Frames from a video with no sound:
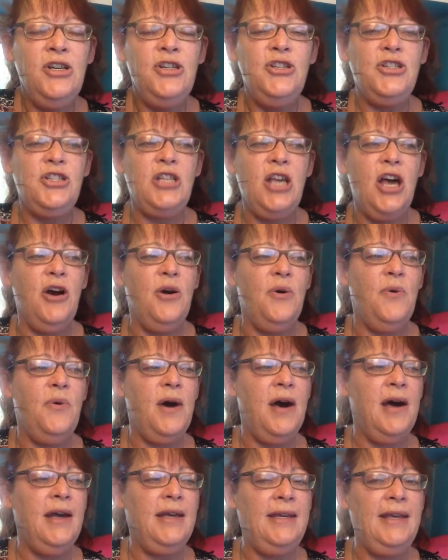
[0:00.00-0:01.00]

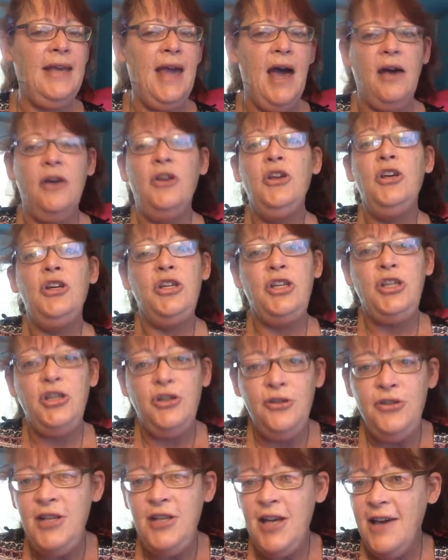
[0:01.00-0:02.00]
So, yeah,
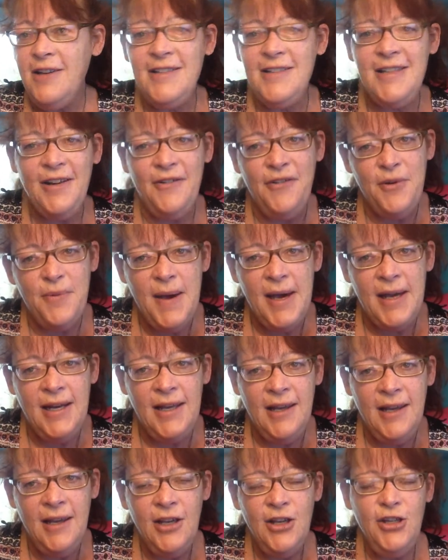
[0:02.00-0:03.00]
huge hugs to
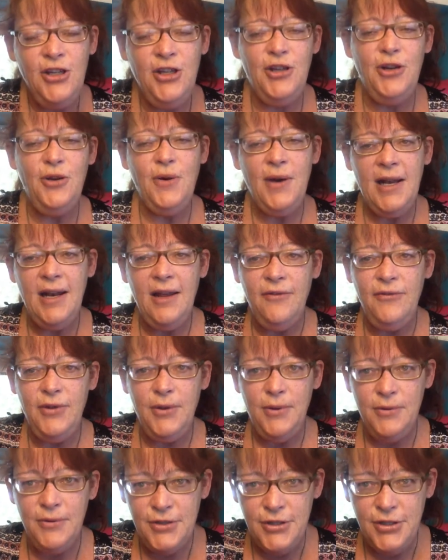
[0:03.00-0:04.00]
everybody. You know I love
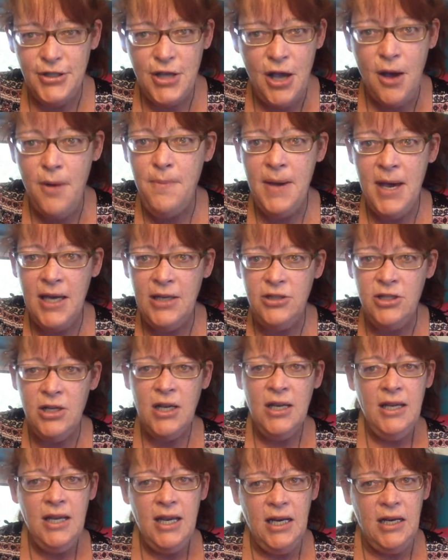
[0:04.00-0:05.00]
you so much,
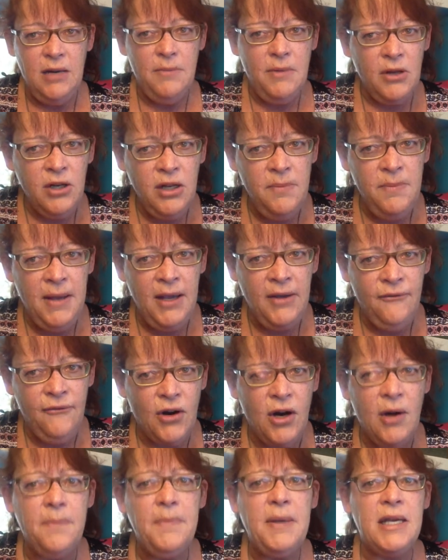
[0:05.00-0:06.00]
and I'm only being
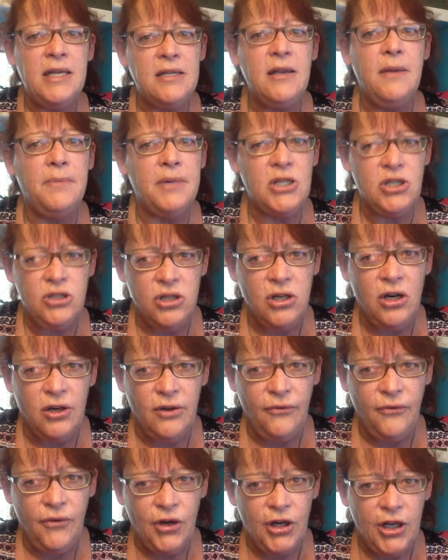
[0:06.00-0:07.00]
firm because I'm
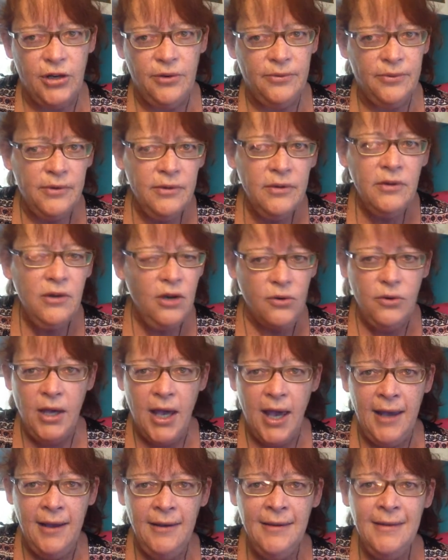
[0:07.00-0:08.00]
concerned for you.
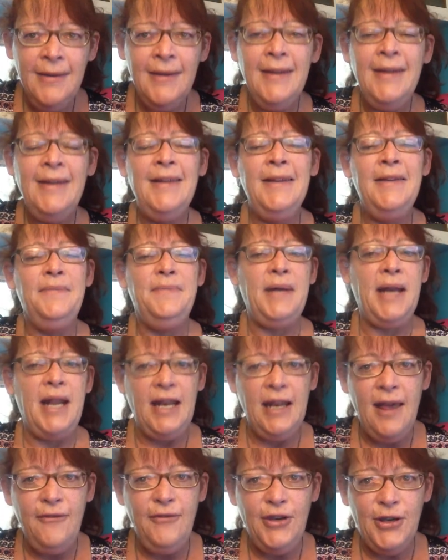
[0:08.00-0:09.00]
Okay? But I
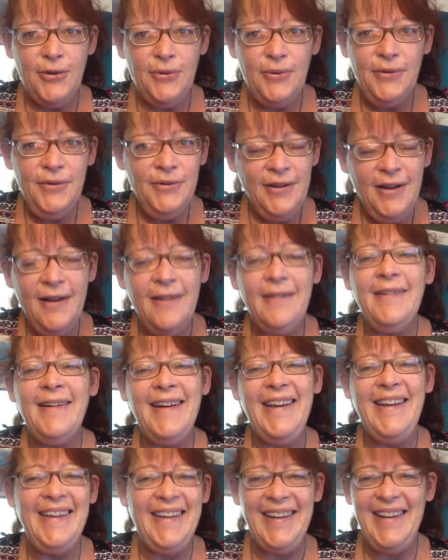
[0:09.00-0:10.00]
love you. All
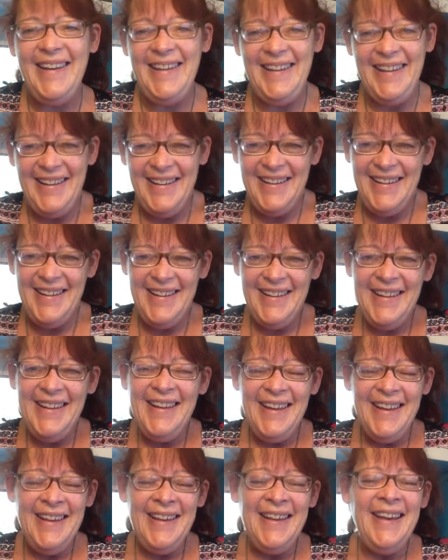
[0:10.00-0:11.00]
right?
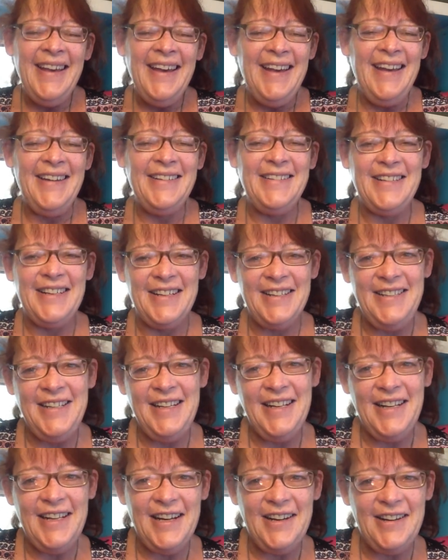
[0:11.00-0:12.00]
I'll talk to
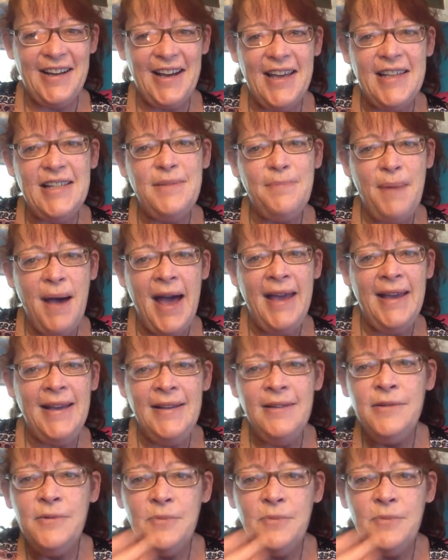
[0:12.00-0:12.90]
you later, guys. Bye.